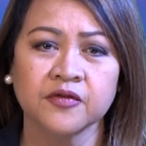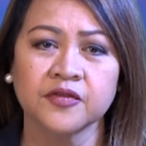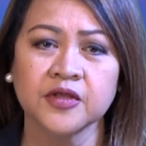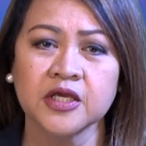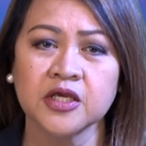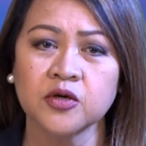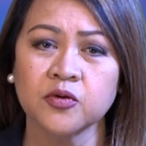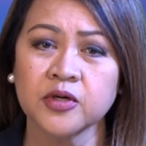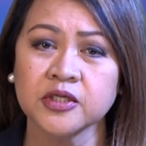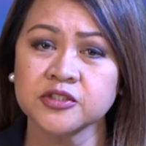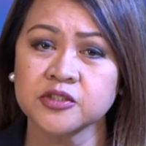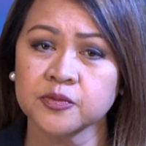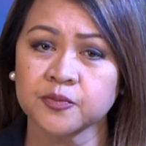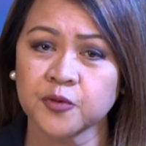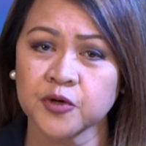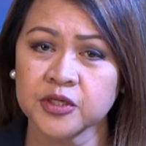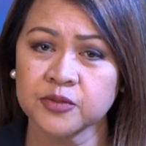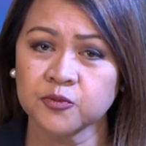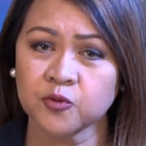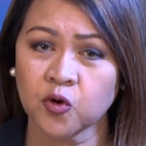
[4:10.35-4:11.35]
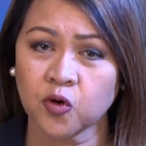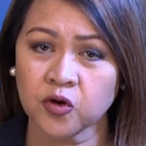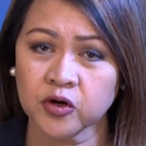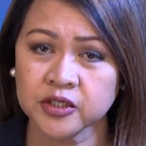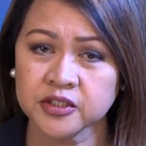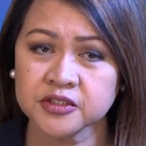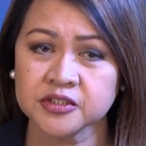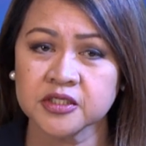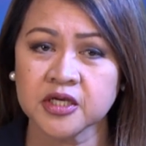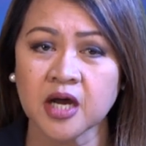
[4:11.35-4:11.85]
The U.S. Supreme Court
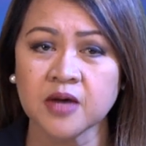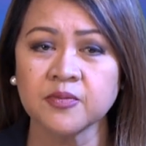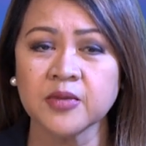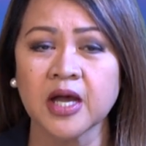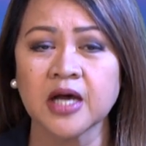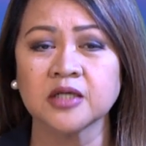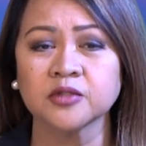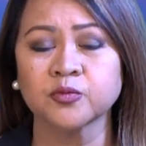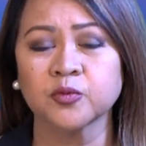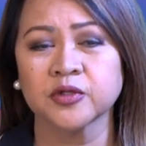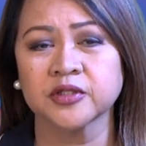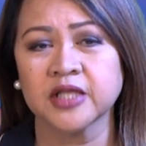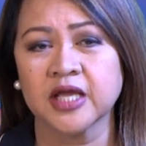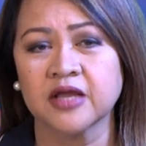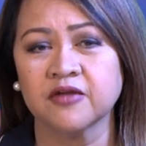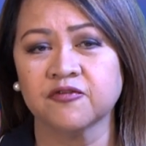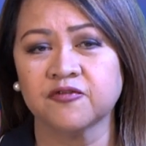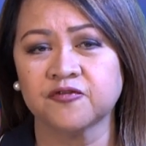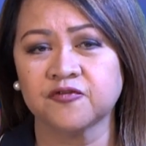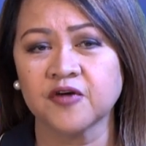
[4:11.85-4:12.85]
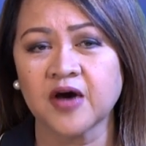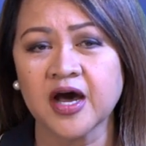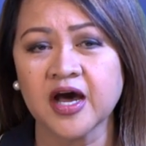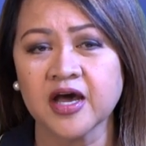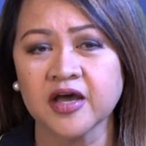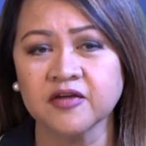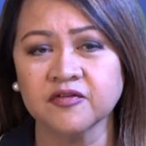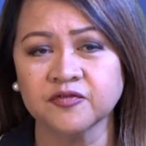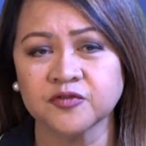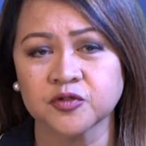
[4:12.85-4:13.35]
has come out with a
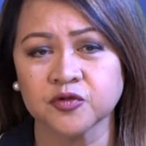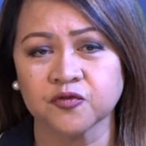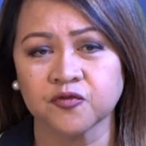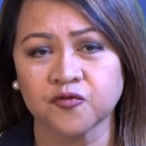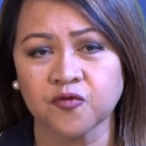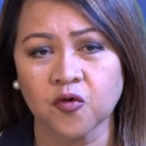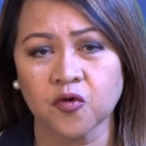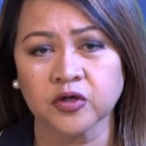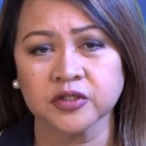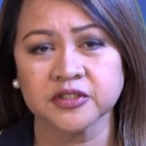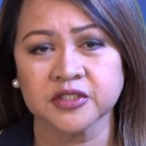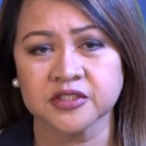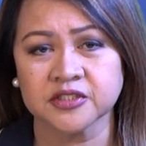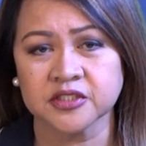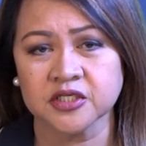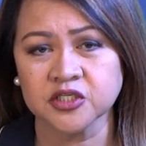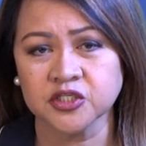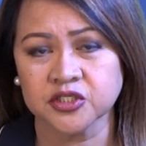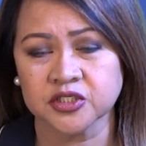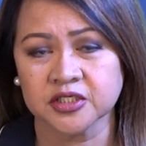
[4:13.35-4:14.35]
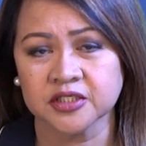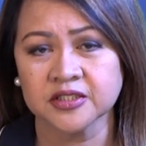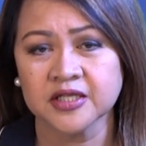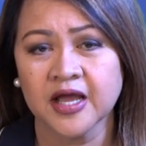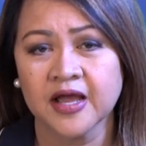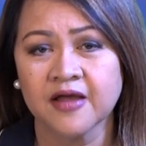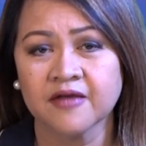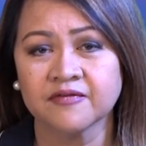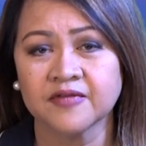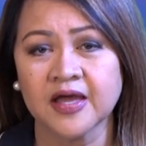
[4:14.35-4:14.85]
5-4 decision
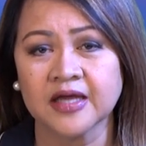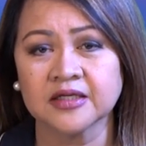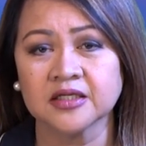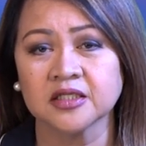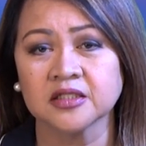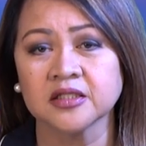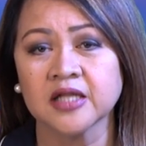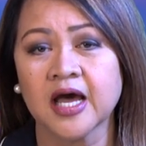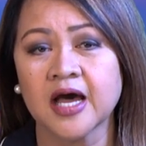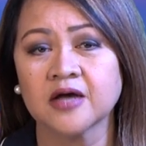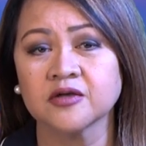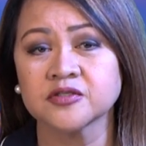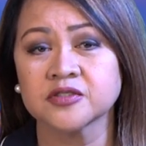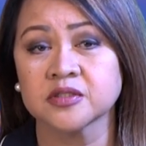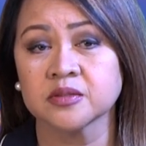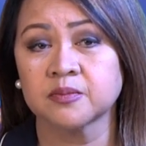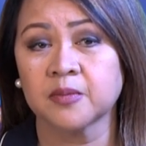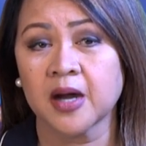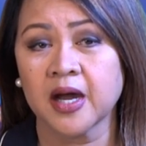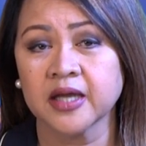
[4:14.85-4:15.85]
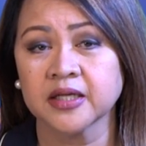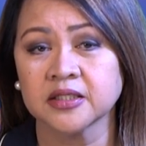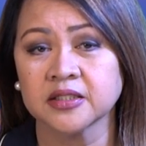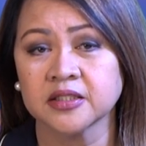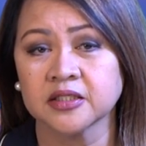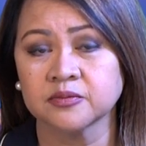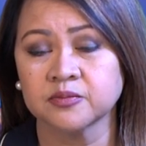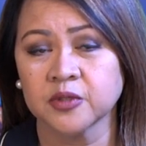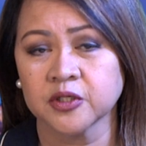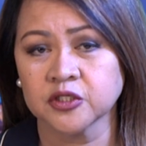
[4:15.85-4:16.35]
that allows the Biden
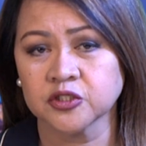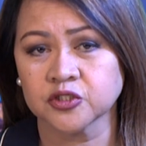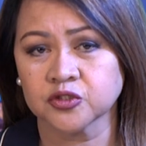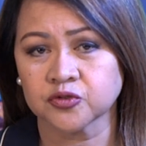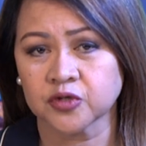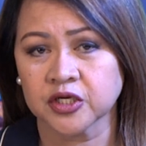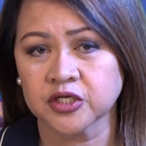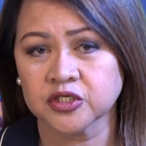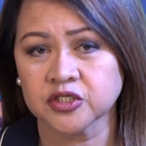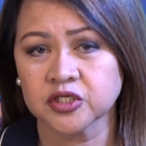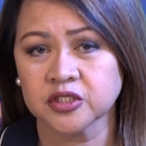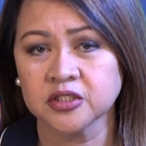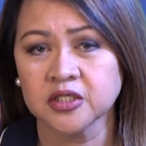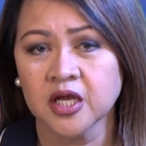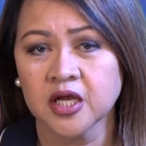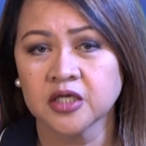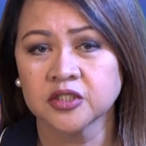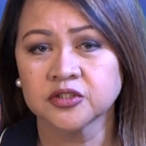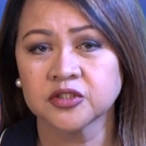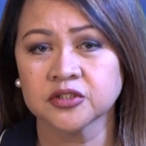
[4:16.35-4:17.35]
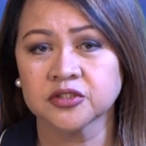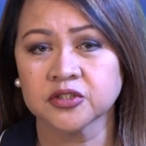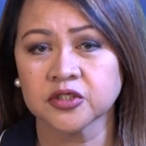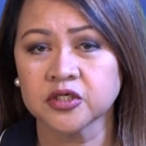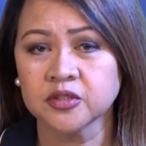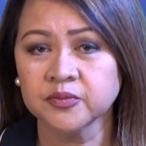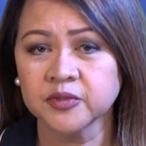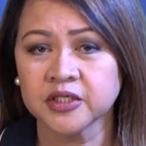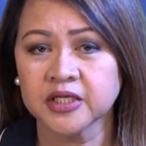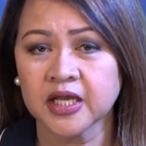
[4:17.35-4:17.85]
administration to
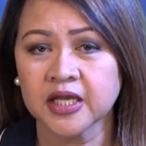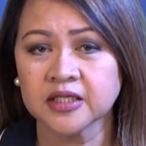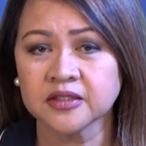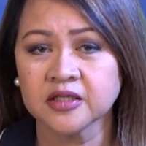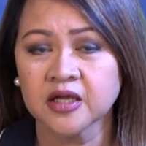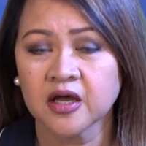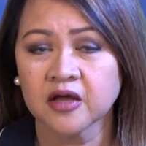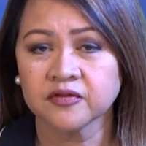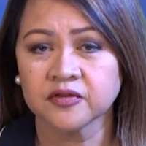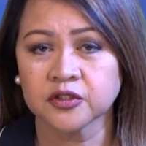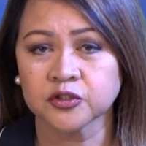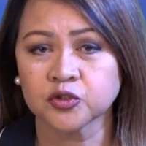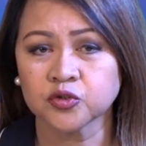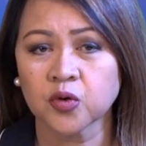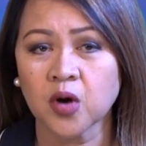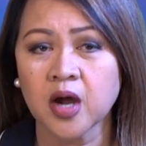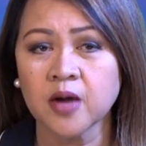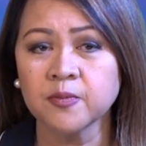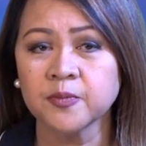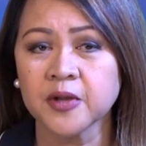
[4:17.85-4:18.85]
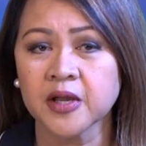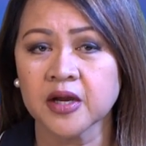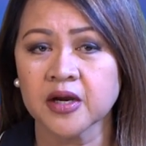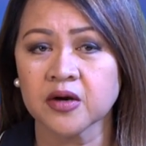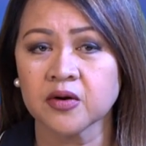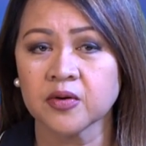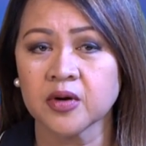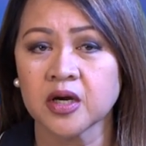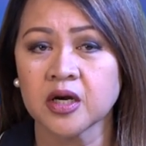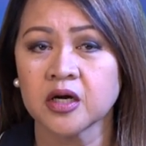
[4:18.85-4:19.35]
terminate the
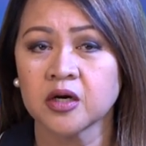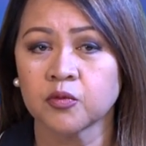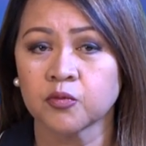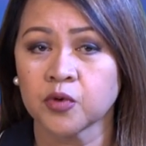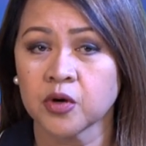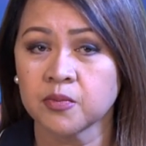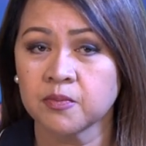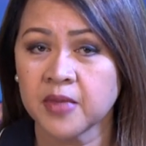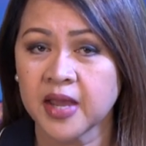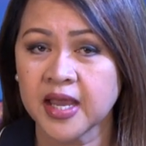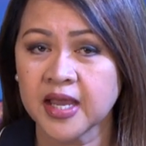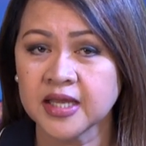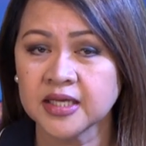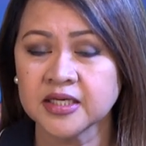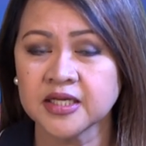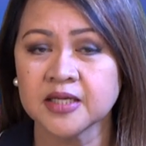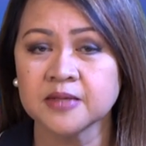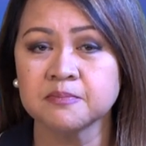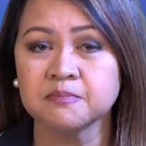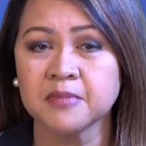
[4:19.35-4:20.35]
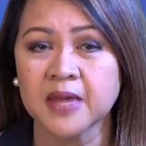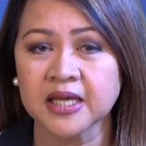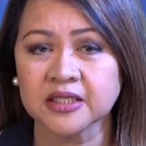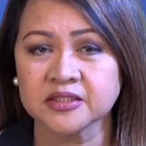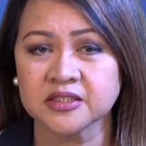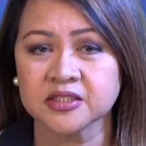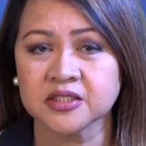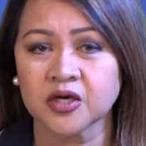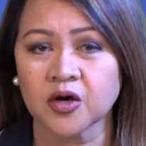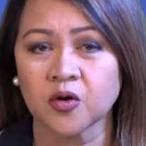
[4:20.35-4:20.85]
Trump-era Remain in
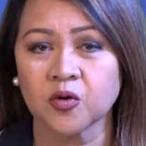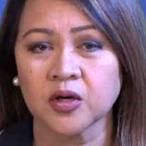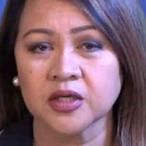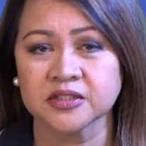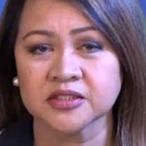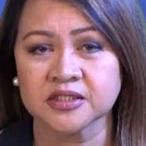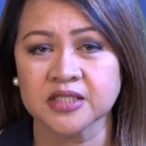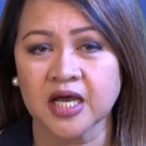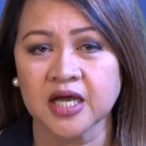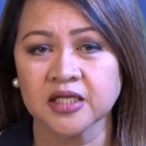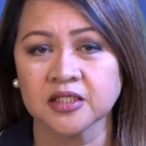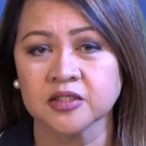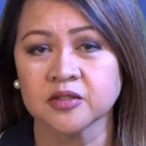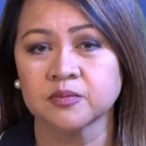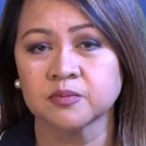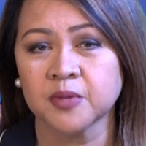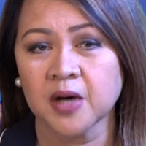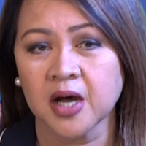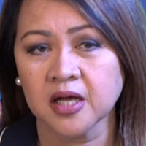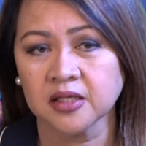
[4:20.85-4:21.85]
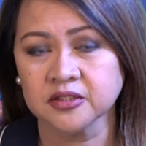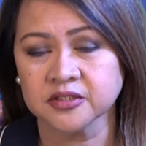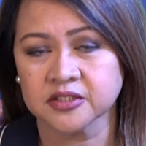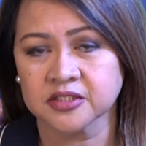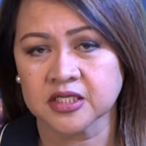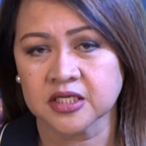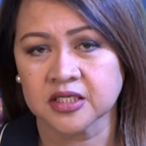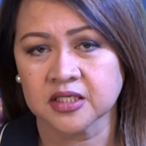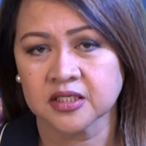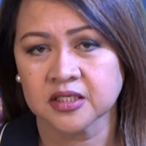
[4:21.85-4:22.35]
Mexico asylum
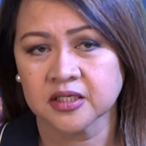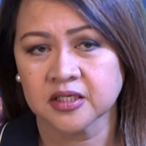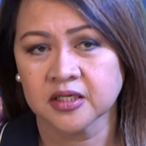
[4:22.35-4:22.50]
policy.